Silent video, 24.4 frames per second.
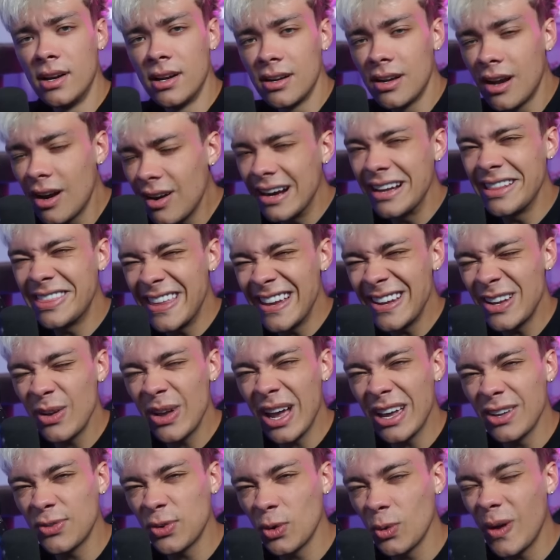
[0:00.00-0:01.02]
All right, thank you
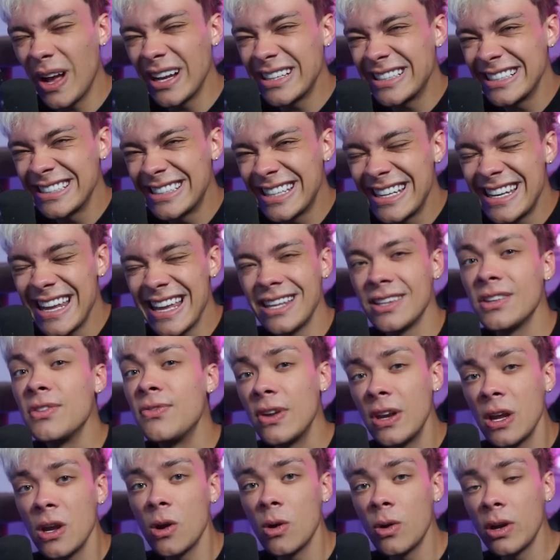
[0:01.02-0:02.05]
guys for watching today's
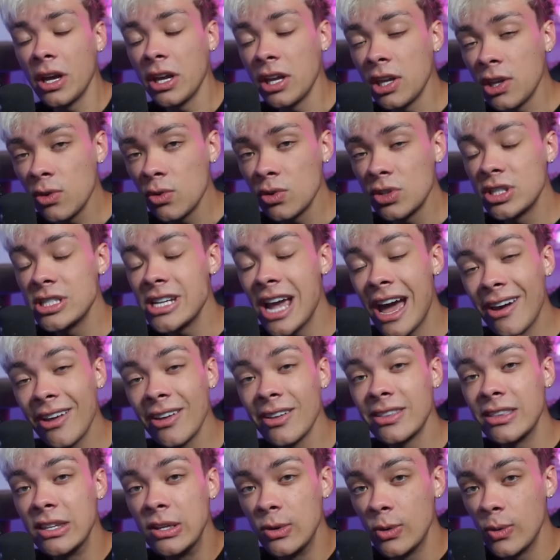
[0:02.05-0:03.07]
video. Huge shout
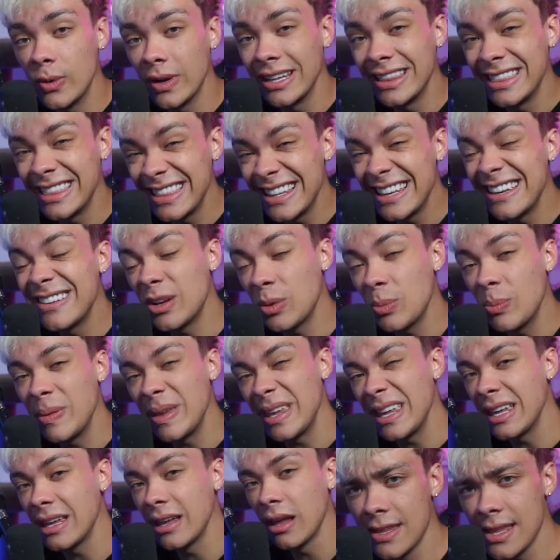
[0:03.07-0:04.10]
out to Little
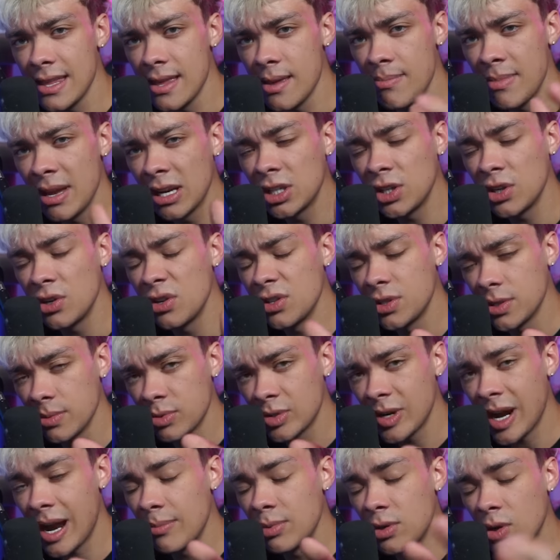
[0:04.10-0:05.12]
B Make sure you
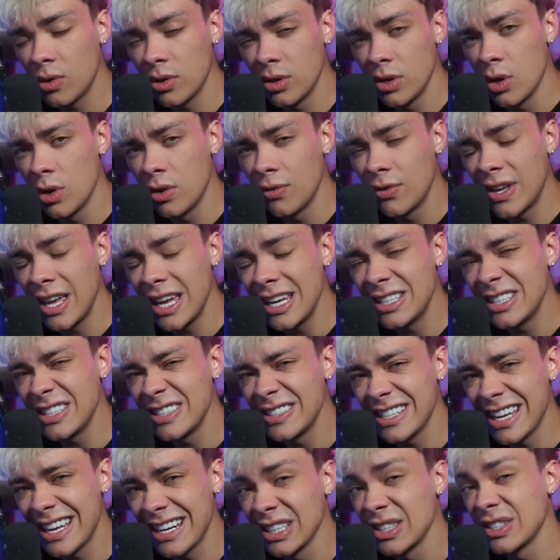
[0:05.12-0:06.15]
subscribe, turn on notifications,
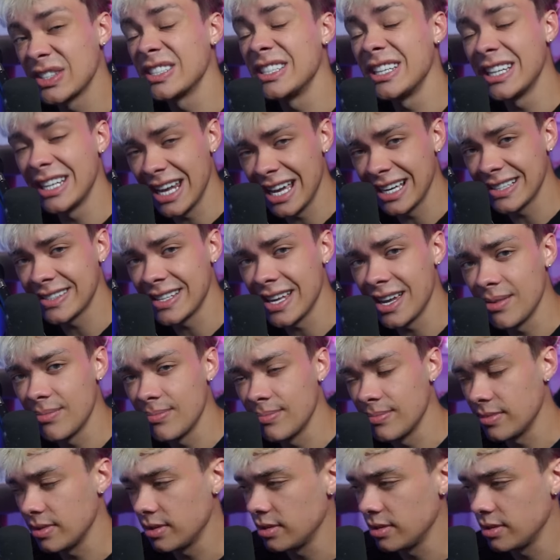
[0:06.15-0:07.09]
and I'll see you next time.